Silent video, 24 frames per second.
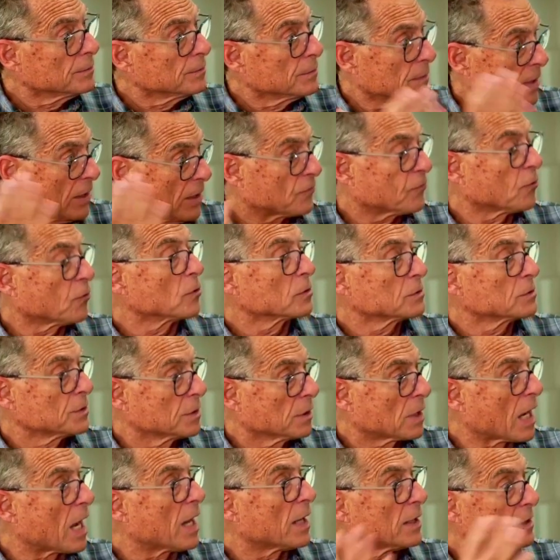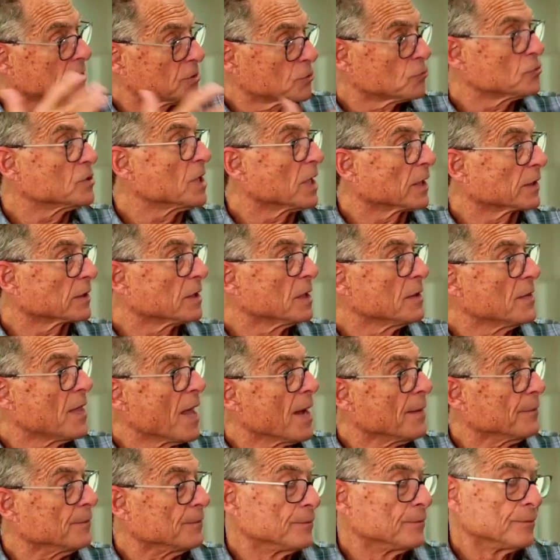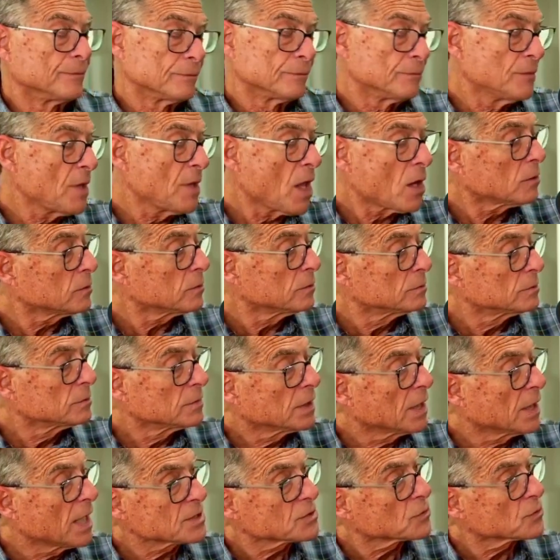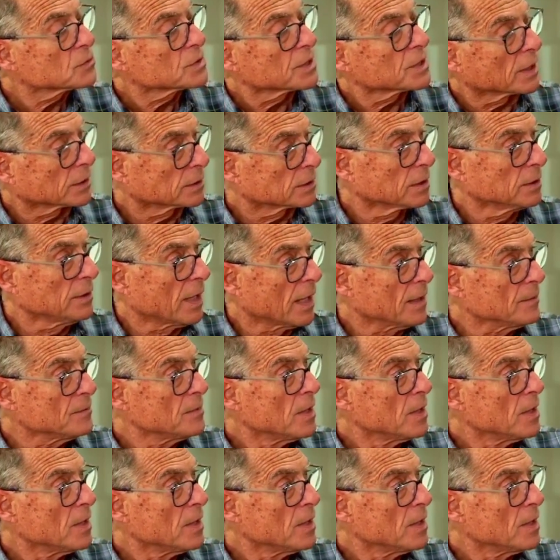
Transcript: therefore God has rejected them. No, he hasn't rejected them.